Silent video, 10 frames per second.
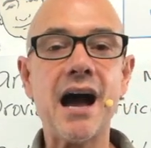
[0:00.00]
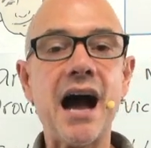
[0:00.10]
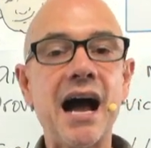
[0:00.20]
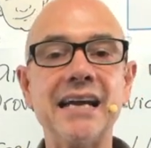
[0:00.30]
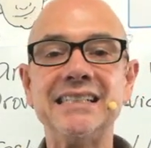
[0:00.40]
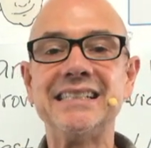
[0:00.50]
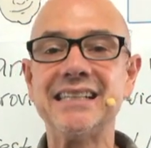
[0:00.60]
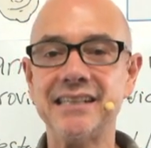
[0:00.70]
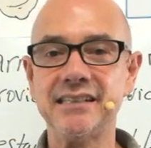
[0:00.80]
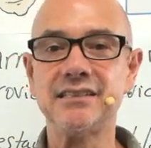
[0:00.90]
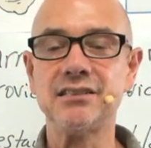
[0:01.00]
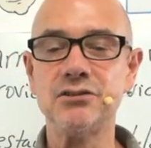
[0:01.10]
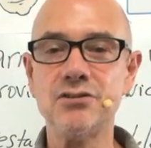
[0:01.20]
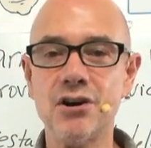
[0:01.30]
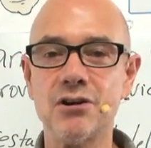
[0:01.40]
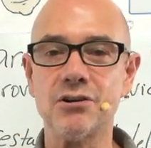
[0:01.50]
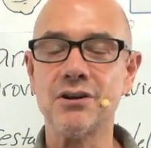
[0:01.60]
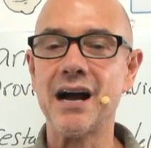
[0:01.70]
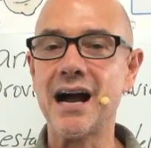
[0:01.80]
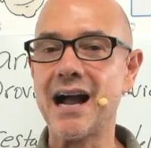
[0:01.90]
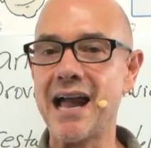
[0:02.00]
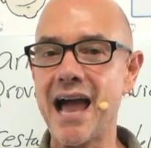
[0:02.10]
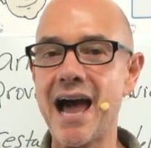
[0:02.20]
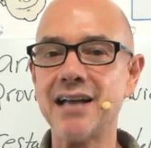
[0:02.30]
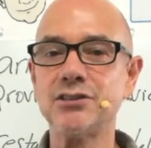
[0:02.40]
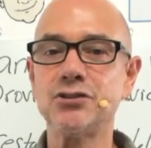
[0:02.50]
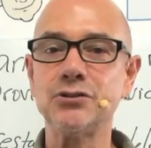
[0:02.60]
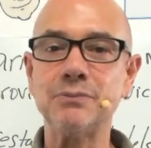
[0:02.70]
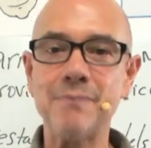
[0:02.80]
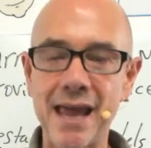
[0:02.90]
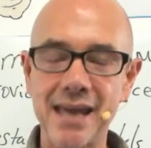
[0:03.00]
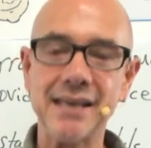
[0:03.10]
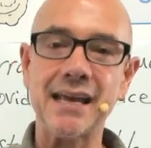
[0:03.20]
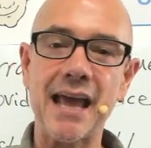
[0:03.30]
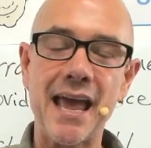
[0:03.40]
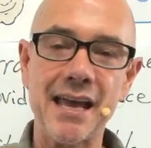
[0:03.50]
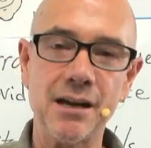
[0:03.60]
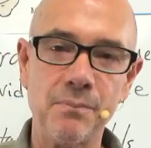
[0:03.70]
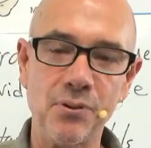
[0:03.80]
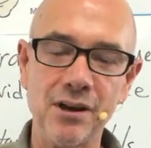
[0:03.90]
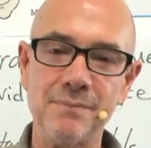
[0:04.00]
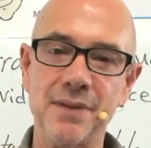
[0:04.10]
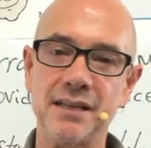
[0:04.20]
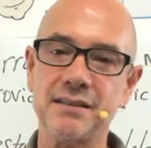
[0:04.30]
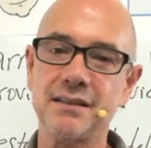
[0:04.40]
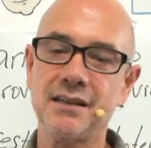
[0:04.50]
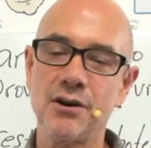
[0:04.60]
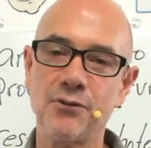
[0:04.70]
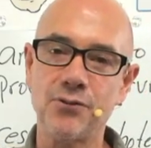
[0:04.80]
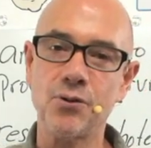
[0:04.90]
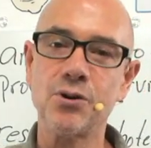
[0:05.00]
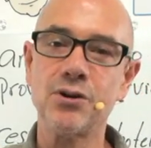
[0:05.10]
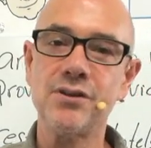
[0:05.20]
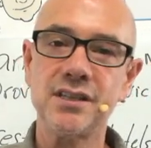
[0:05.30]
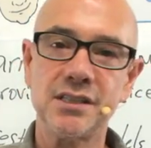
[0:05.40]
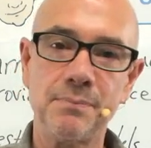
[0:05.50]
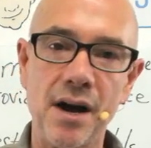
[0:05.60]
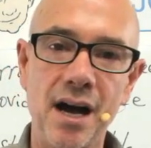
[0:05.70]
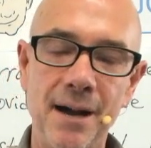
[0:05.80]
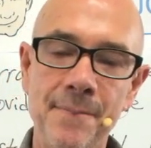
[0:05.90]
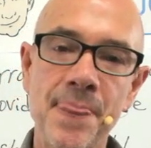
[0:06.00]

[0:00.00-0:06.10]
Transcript: I didn't know I had to make an appointment for the spa.